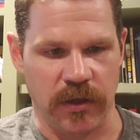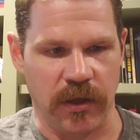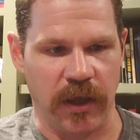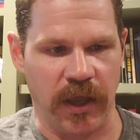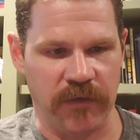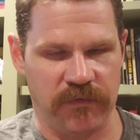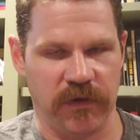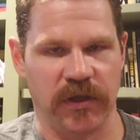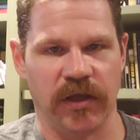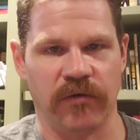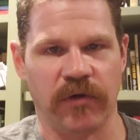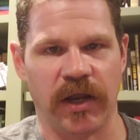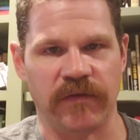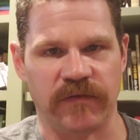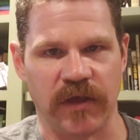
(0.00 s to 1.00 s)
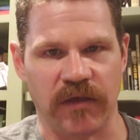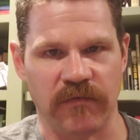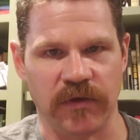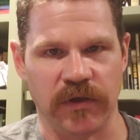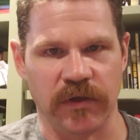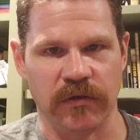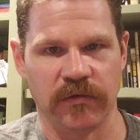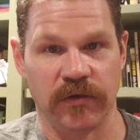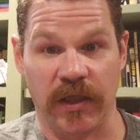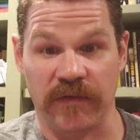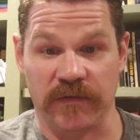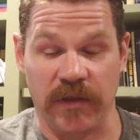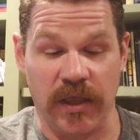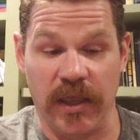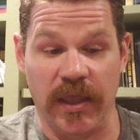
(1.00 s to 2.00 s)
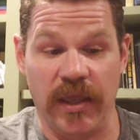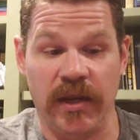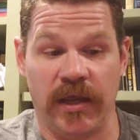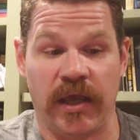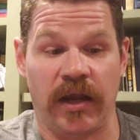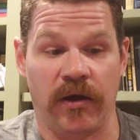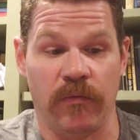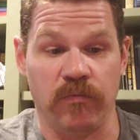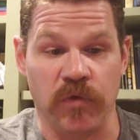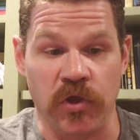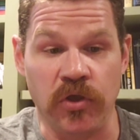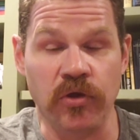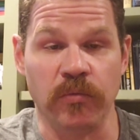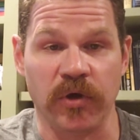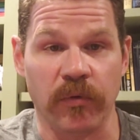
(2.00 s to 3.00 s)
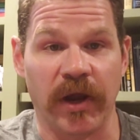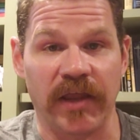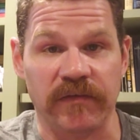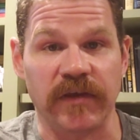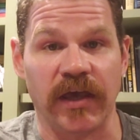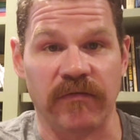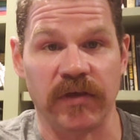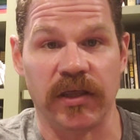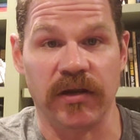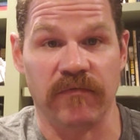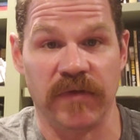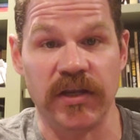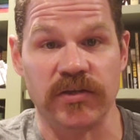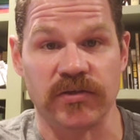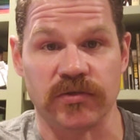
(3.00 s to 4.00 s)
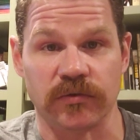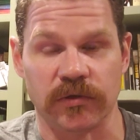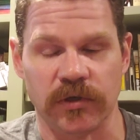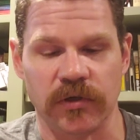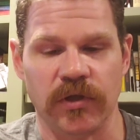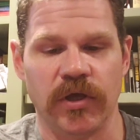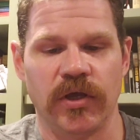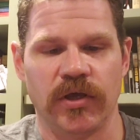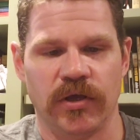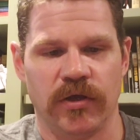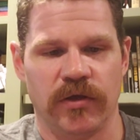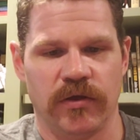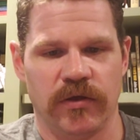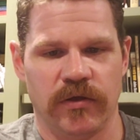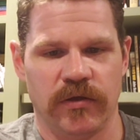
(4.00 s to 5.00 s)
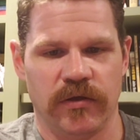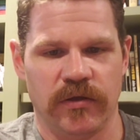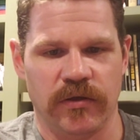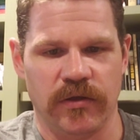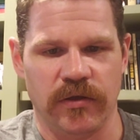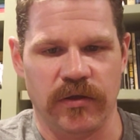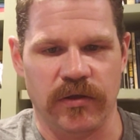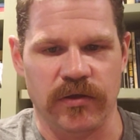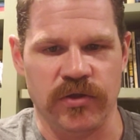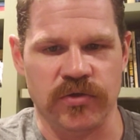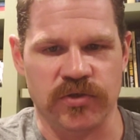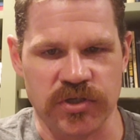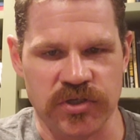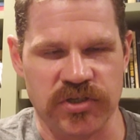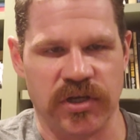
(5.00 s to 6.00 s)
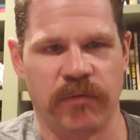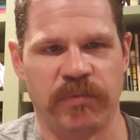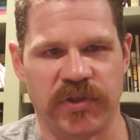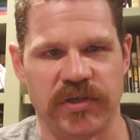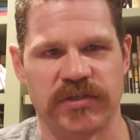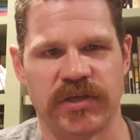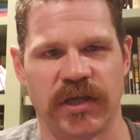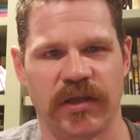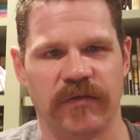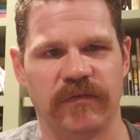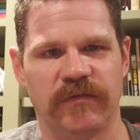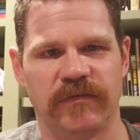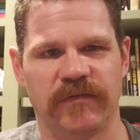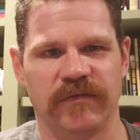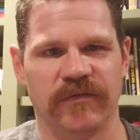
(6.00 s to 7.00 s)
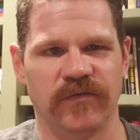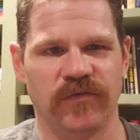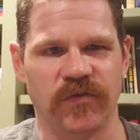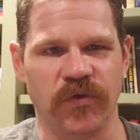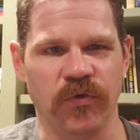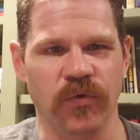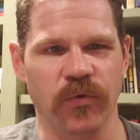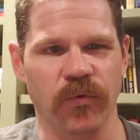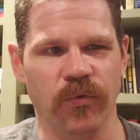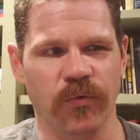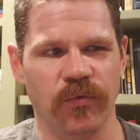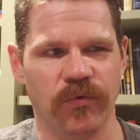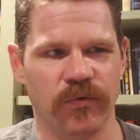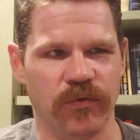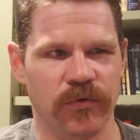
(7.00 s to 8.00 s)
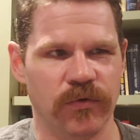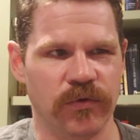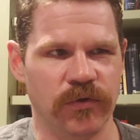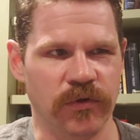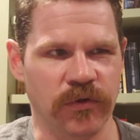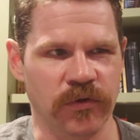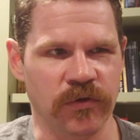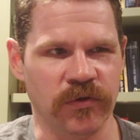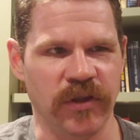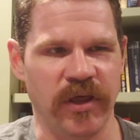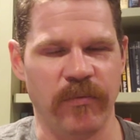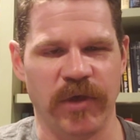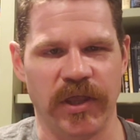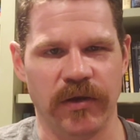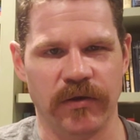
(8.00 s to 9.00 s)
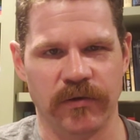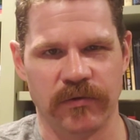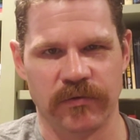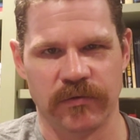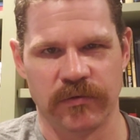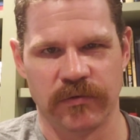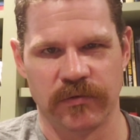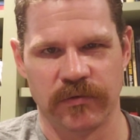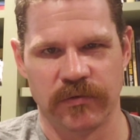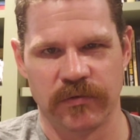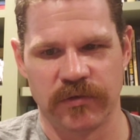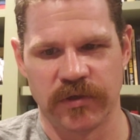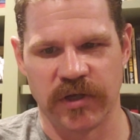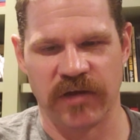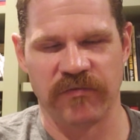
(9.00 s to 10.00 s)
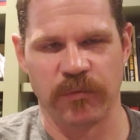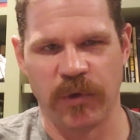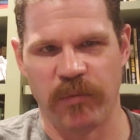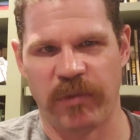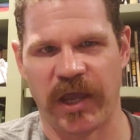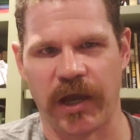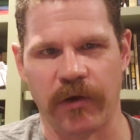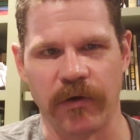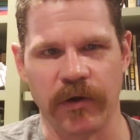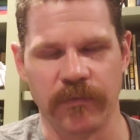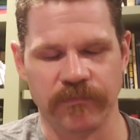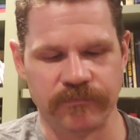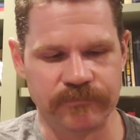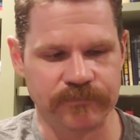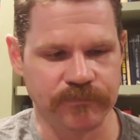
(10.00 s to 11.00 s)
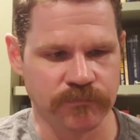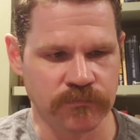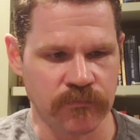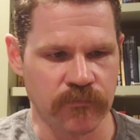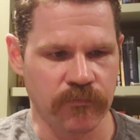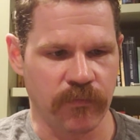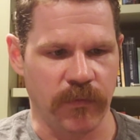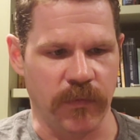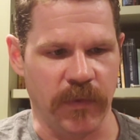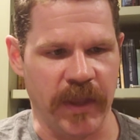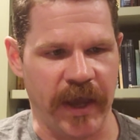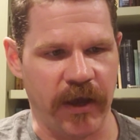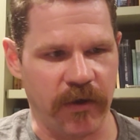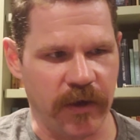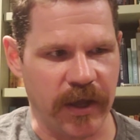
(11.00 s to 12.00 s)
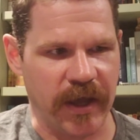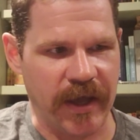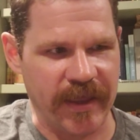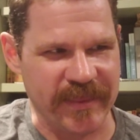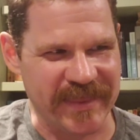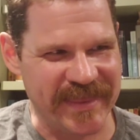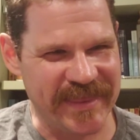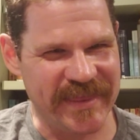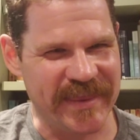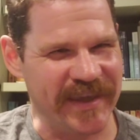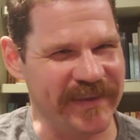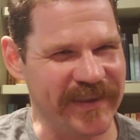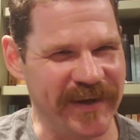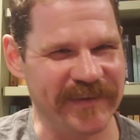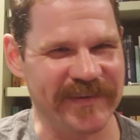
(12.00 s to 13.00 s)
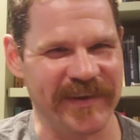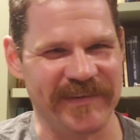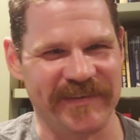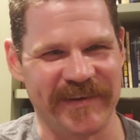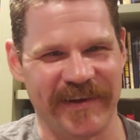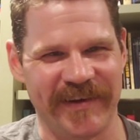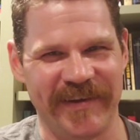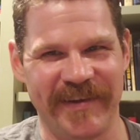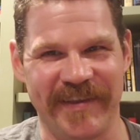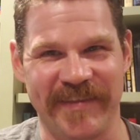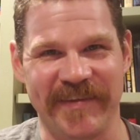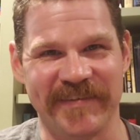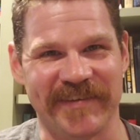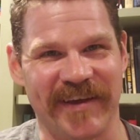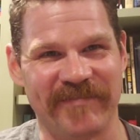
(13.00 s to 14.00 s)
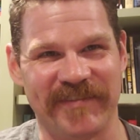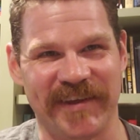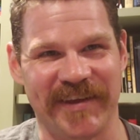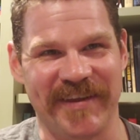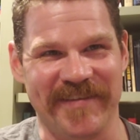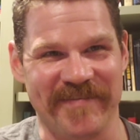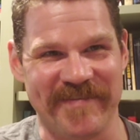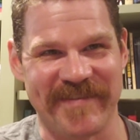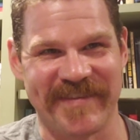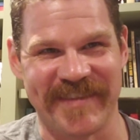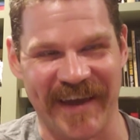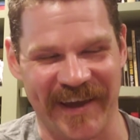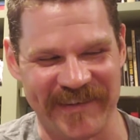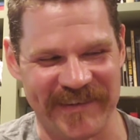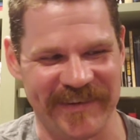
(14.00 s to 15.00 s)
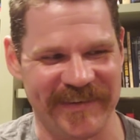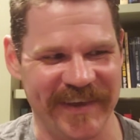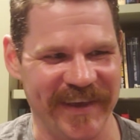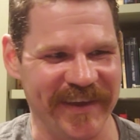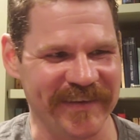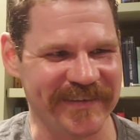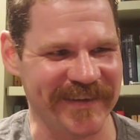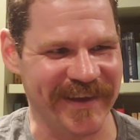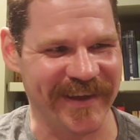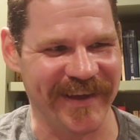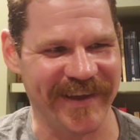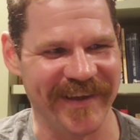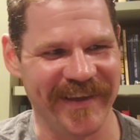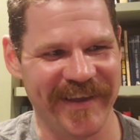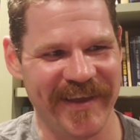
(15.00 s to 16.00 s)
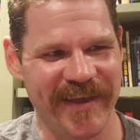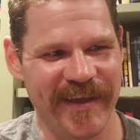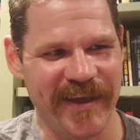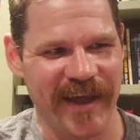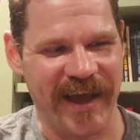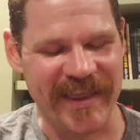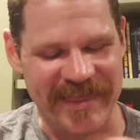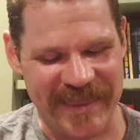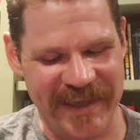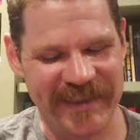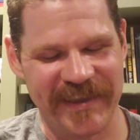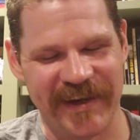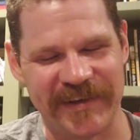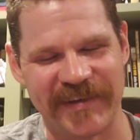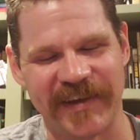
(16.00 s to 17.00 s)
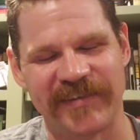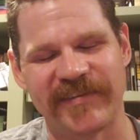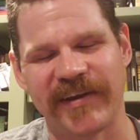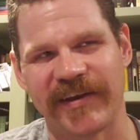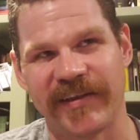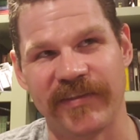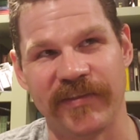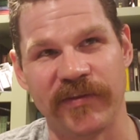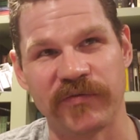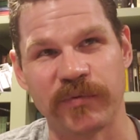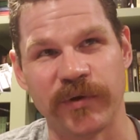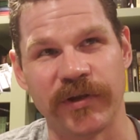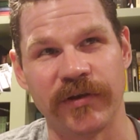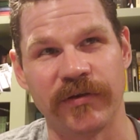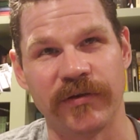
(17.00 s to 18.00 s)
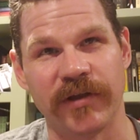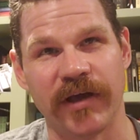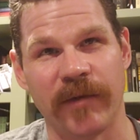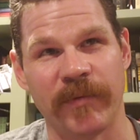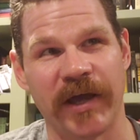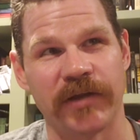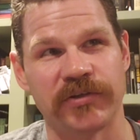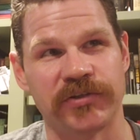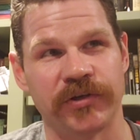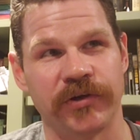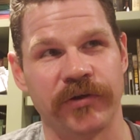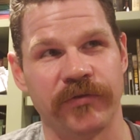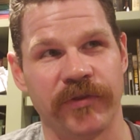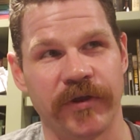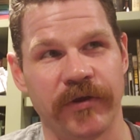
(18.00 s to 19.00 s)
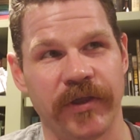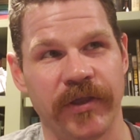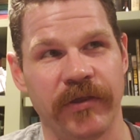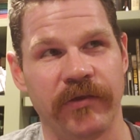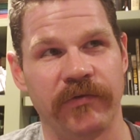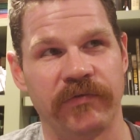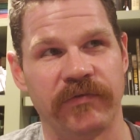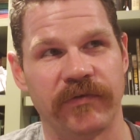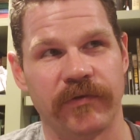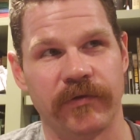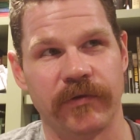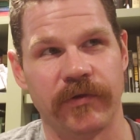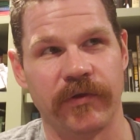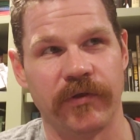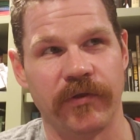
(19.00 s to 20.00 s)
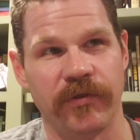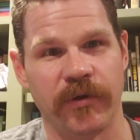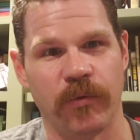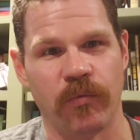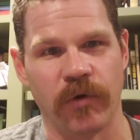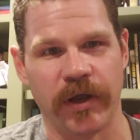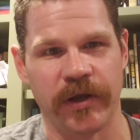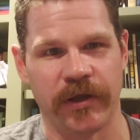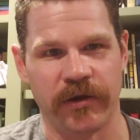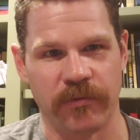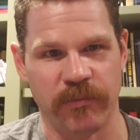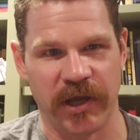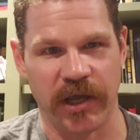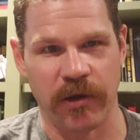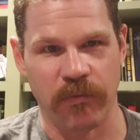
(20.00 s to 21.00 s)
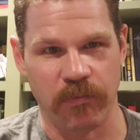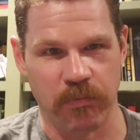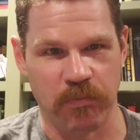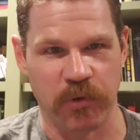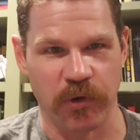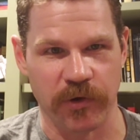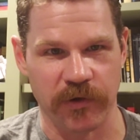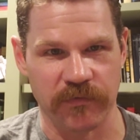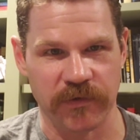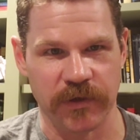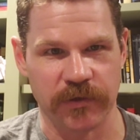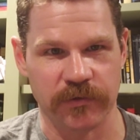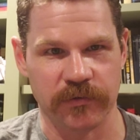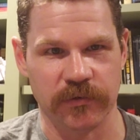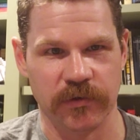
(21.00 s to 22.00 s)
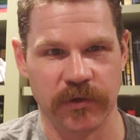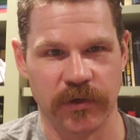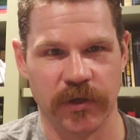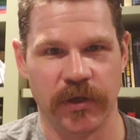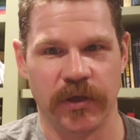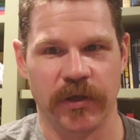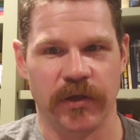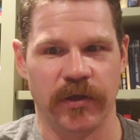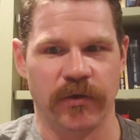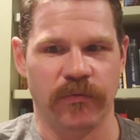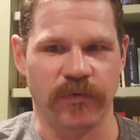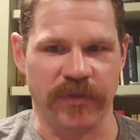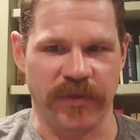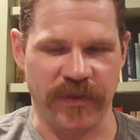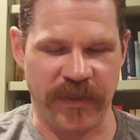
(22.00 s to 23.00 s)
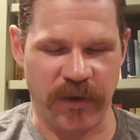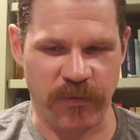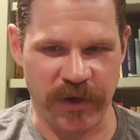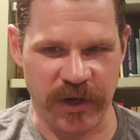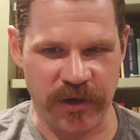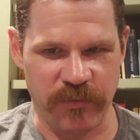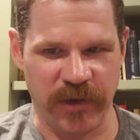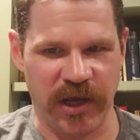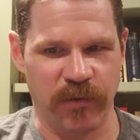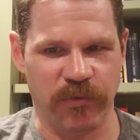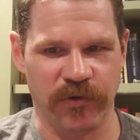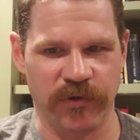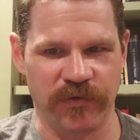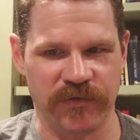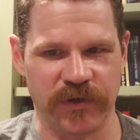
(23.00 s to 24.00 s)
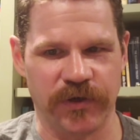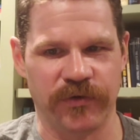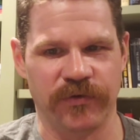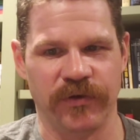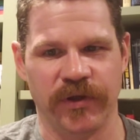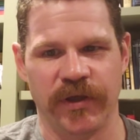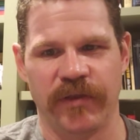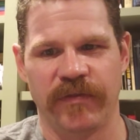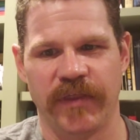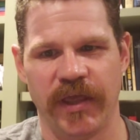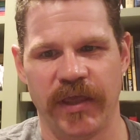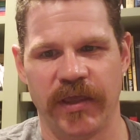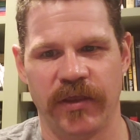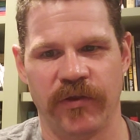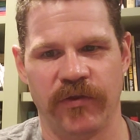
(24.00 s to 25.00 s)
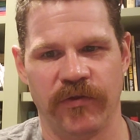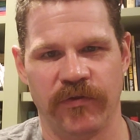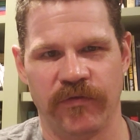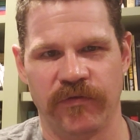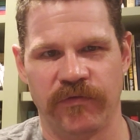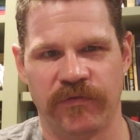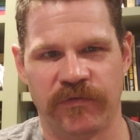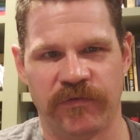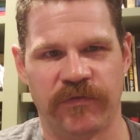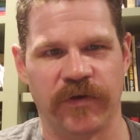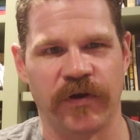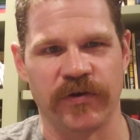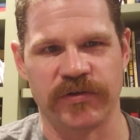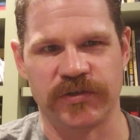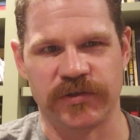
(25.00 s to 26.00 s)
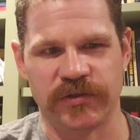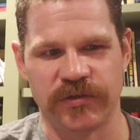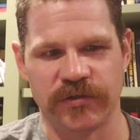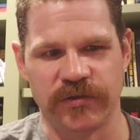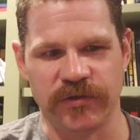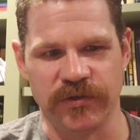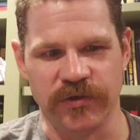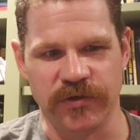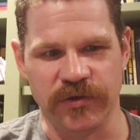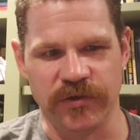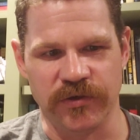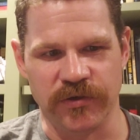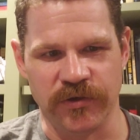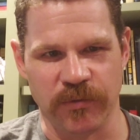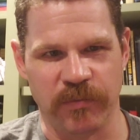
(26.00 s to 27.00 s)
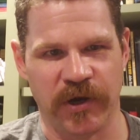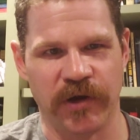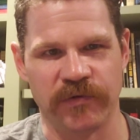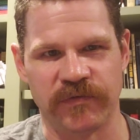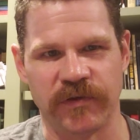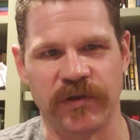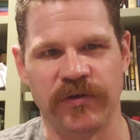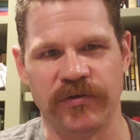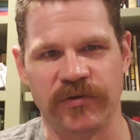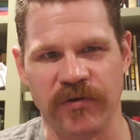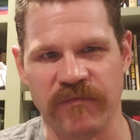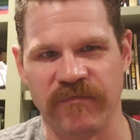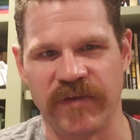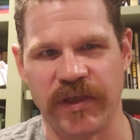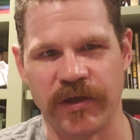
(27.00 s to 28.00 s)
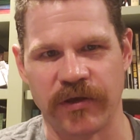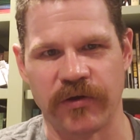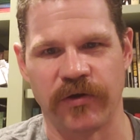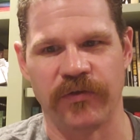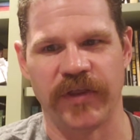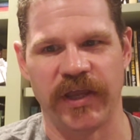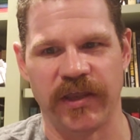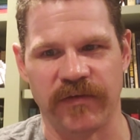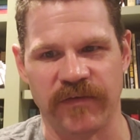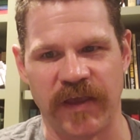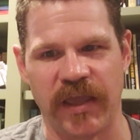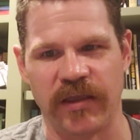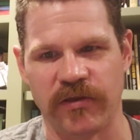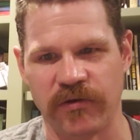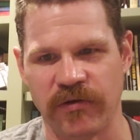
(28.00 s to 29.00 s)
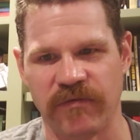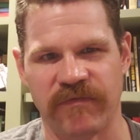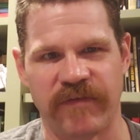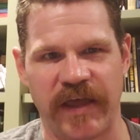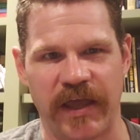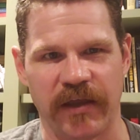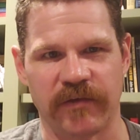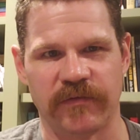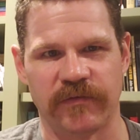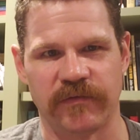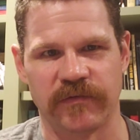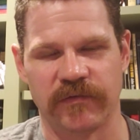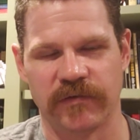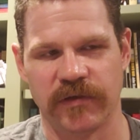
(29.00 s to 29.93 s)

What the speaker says: As a gun rights advocate, as any kind of human rights advocate of any sort, you jump at the chance to limit government power. Now, I think that I touched on it in this. I've done 1,000 takes. I think that I touched on it in this one. I'm not sure. There is the 100-mile border zone. Within that 100-mile border zone, they can search your person, your vehicle. They can take your effects.